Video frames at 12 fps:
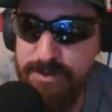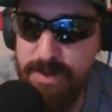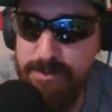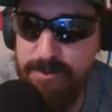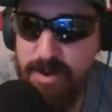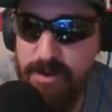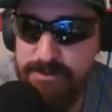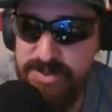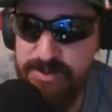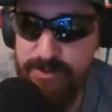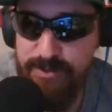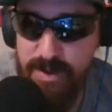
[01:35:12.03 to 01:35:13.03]
my mom,
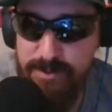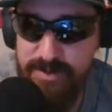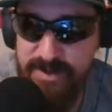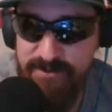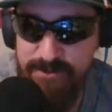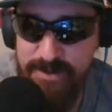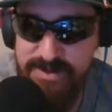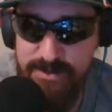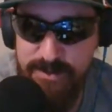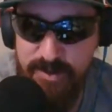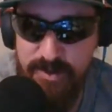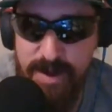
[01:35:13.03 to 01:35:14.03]
she would probably give me
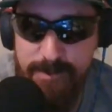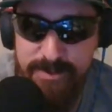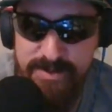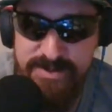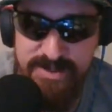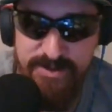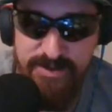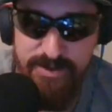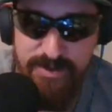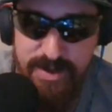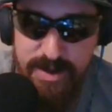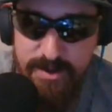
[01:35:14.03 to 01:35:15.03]
some crappy cereal
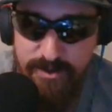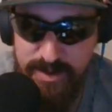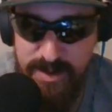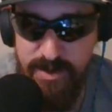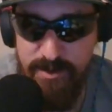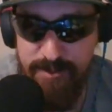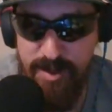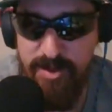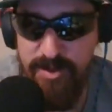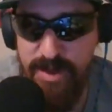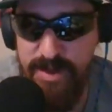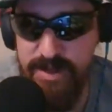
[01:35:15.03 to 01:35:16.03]
that I don't care about,
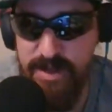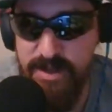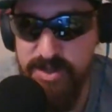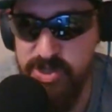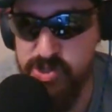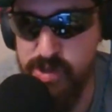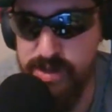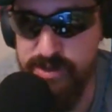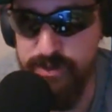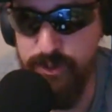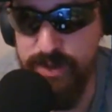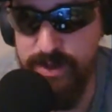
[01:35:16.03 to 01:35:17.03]
like
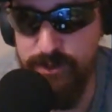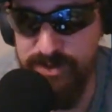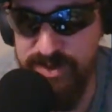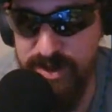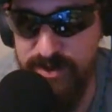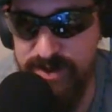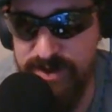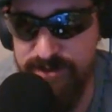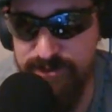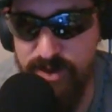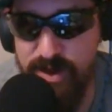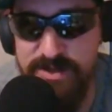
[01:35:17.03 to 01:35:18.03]
shredded wheat without any
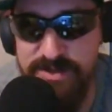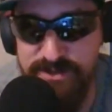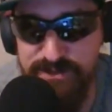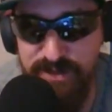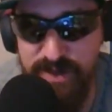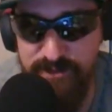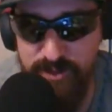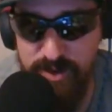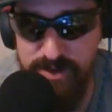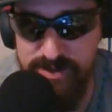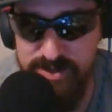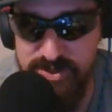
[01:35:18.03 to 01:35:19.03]
frosted flavor
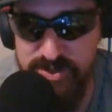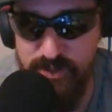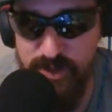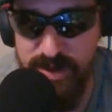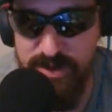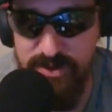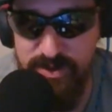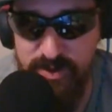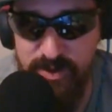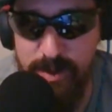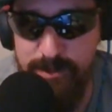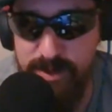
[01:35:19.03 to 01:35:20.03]
on it, just a regular
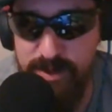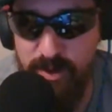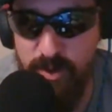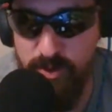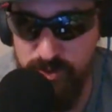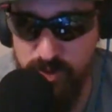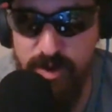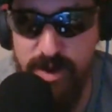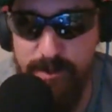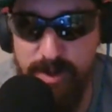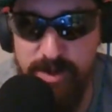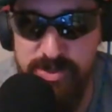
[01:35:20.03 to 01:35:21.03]
crappy old
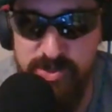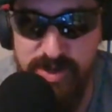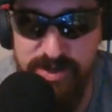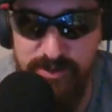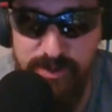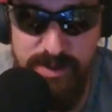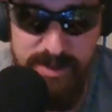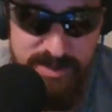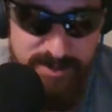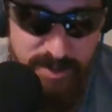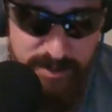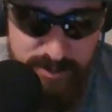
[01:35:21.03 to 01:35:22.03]
grandma shredded wheat. That's
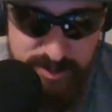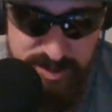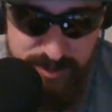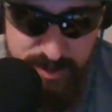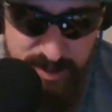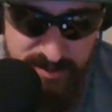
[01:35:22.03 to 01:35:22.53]
probably what she would